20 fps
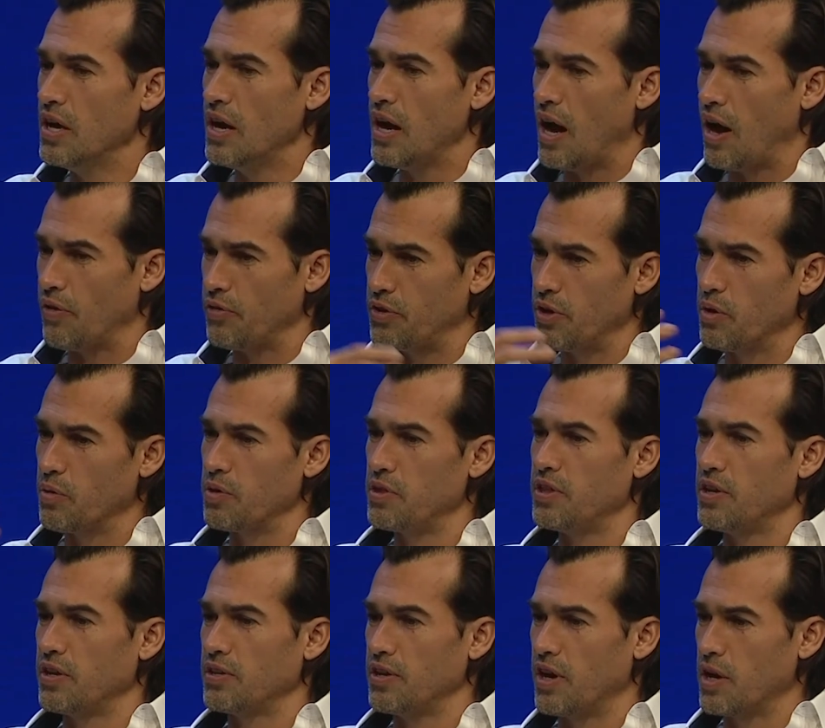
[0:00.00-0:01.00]
out there, we
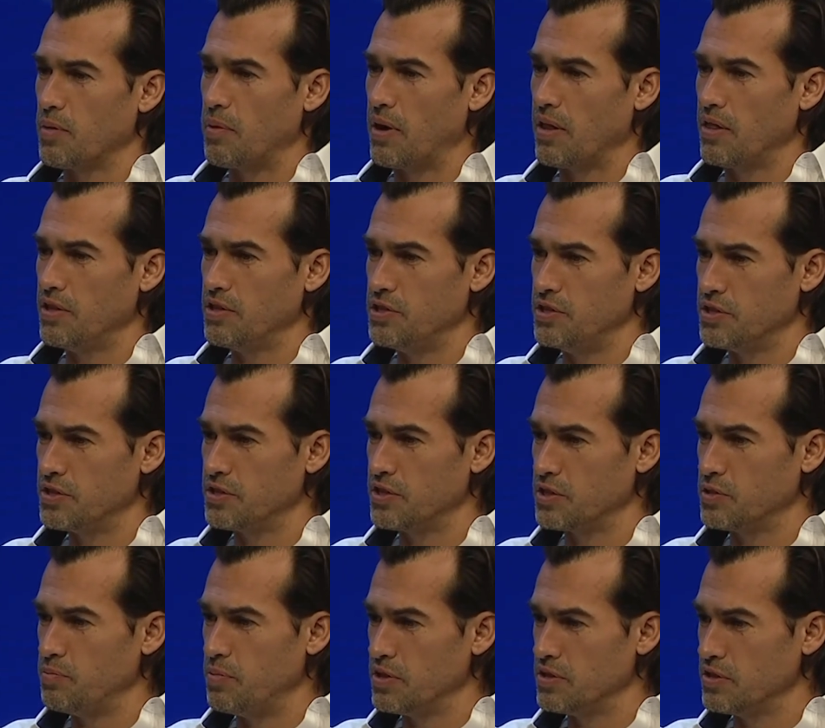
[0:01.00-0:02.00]
talk about
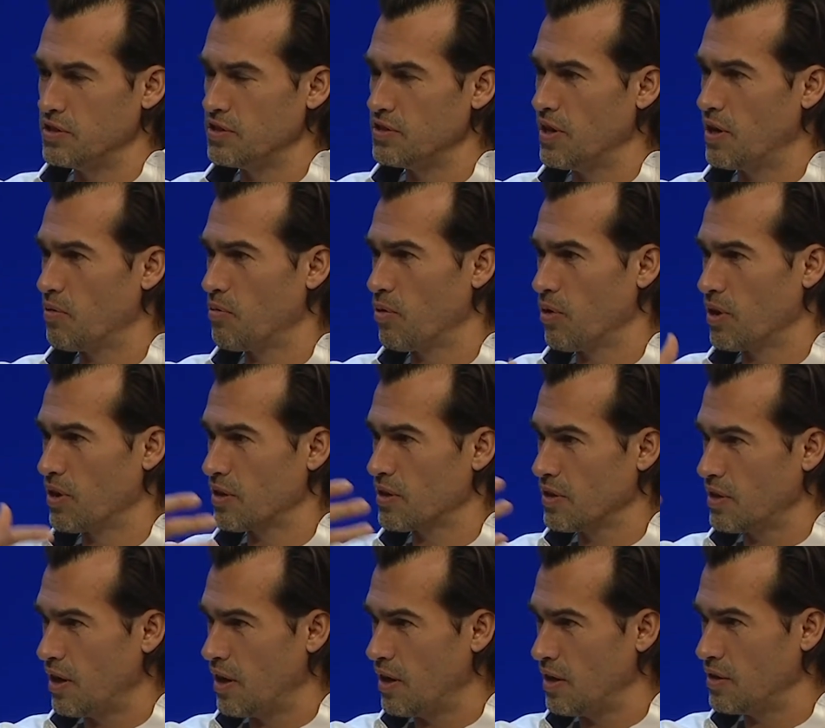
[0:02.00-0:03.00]
logistics business network,
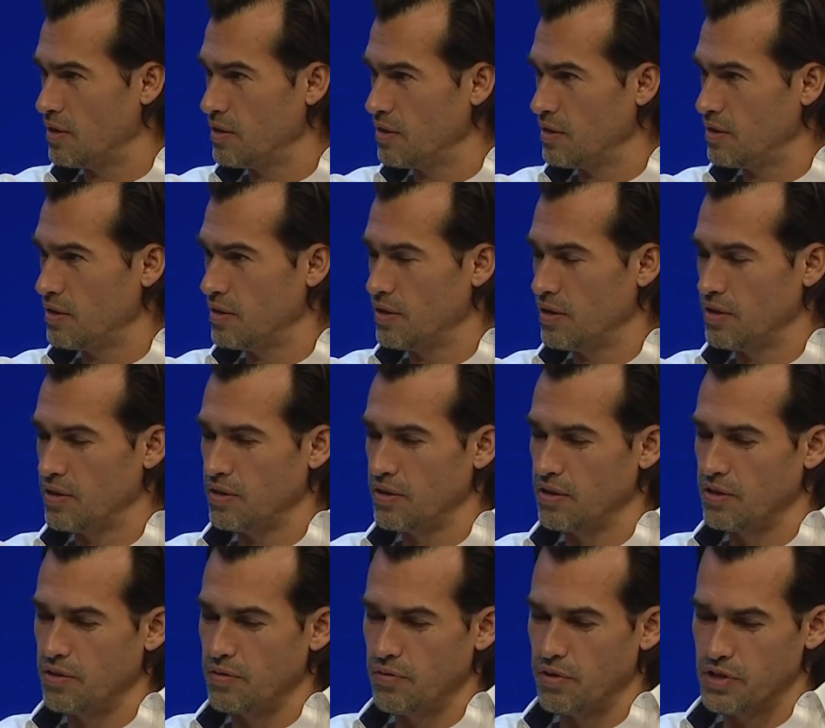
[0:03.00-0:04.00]
the
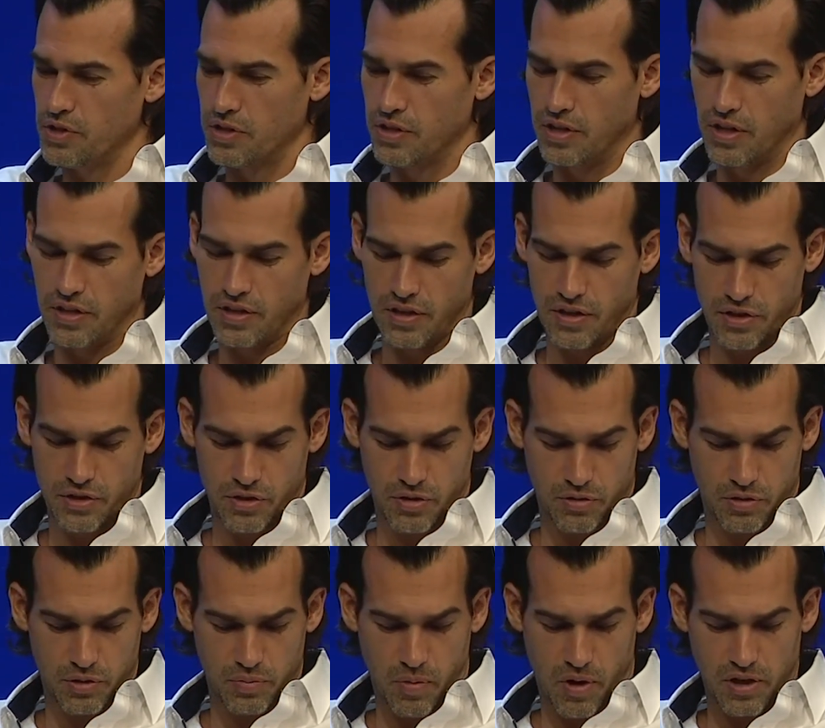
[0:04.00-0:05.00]
division that you're
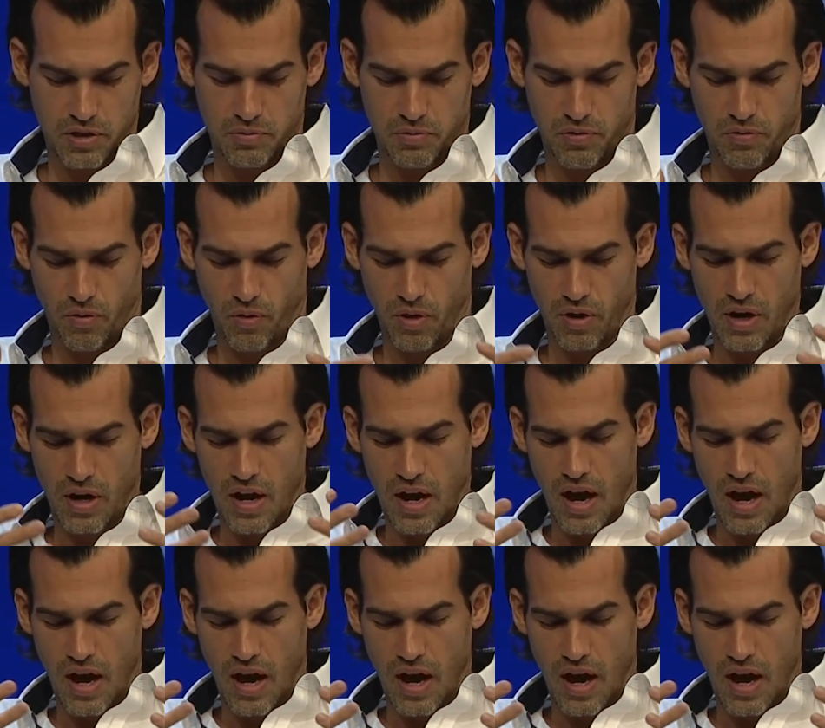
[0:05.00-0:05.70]
responsible for.